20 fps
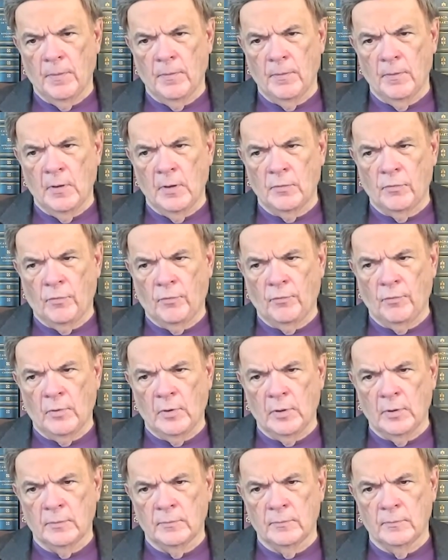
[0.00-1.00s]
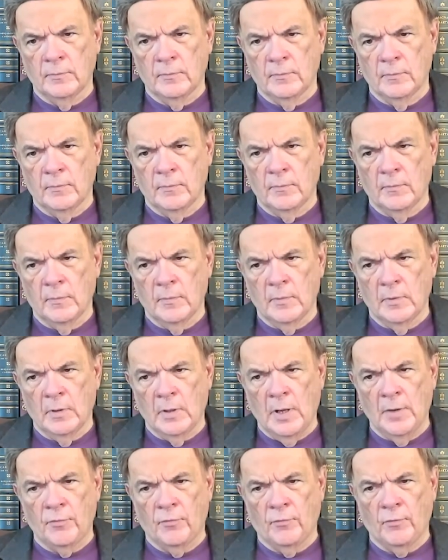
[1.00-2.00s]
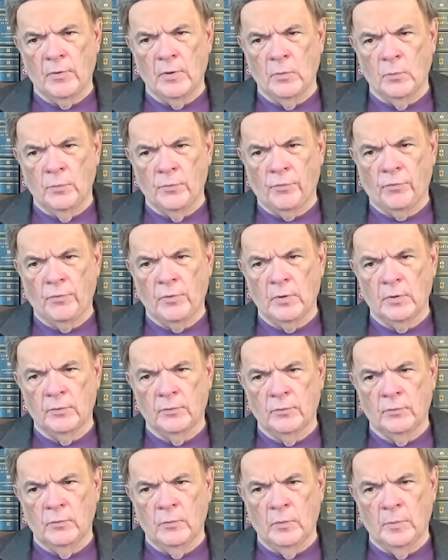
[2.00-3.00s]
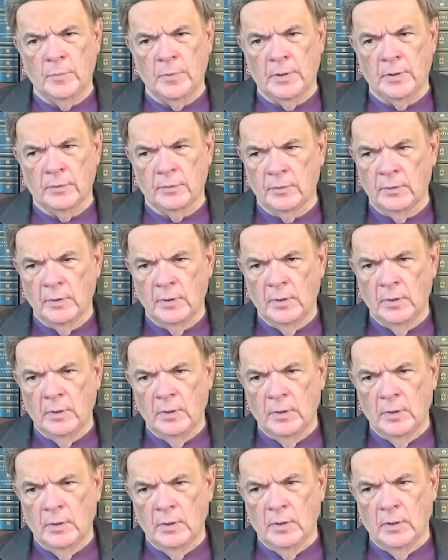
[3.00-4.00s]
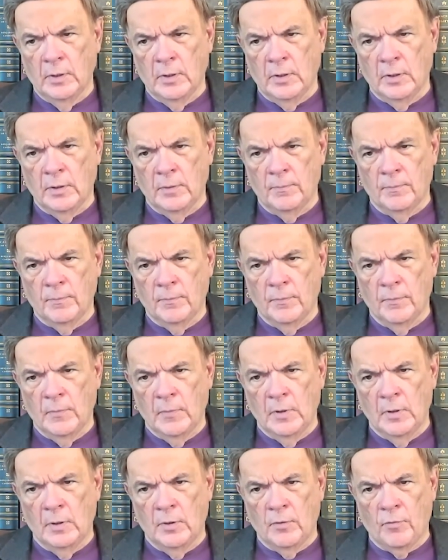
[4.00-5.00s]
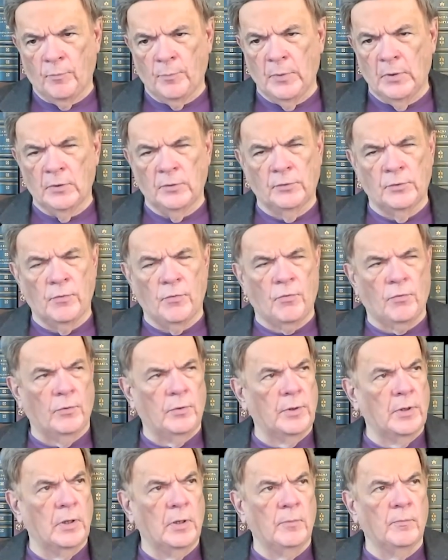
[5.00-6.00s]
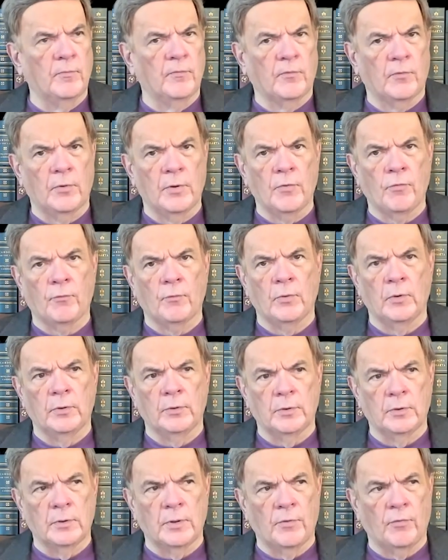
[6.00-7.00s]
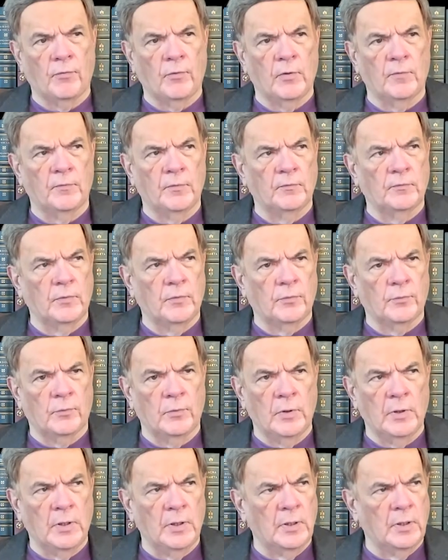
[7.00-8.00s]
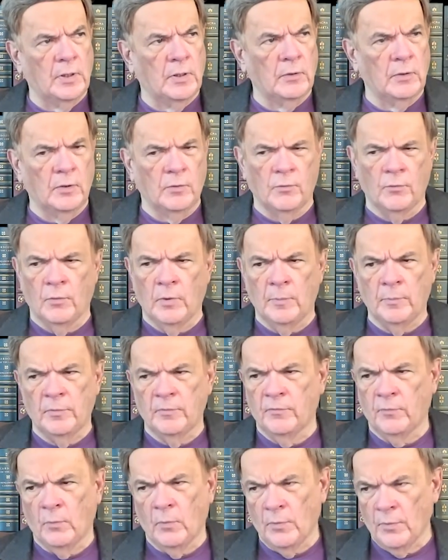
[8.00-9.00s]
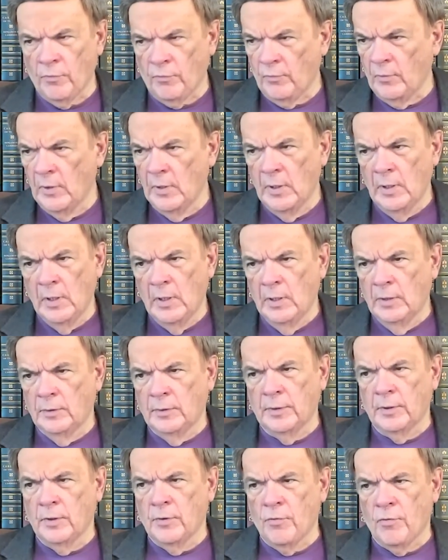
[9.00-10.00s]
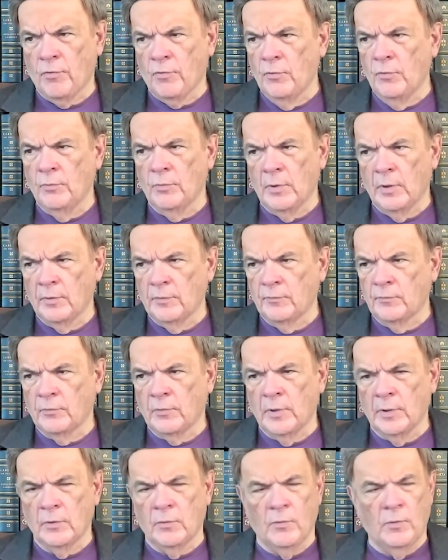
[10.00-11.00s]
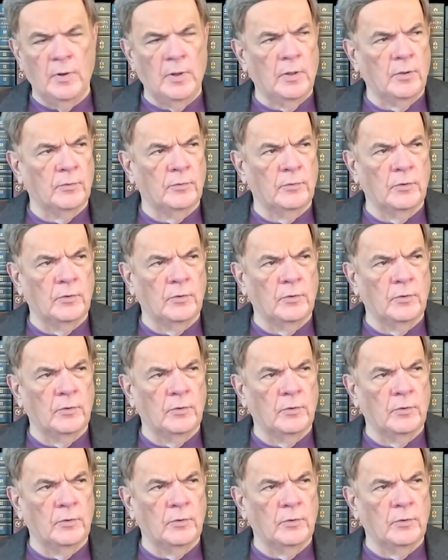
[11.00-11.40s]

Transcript: That's Isaiah will sing too about in his penitential hymn for Israel in Isaiah 53. He grew up before us like a shoot out of dry ground.